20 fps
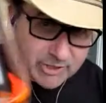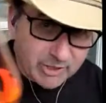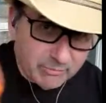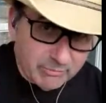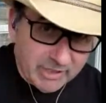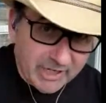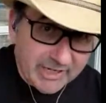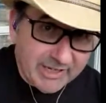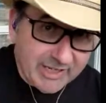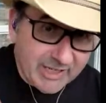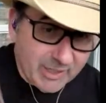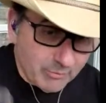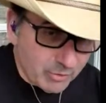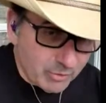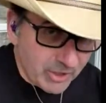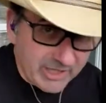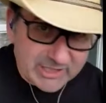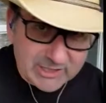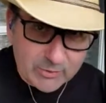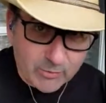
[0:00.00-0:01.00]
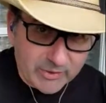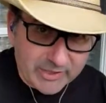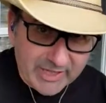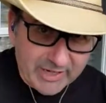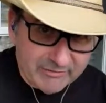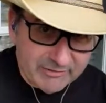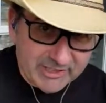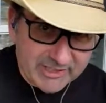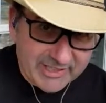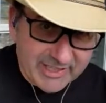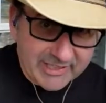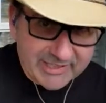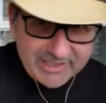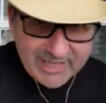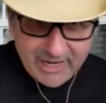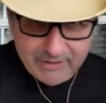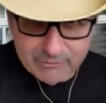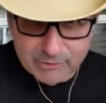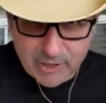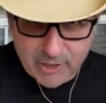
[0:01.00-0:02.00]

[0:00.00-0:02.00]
completely impressed with everything that I've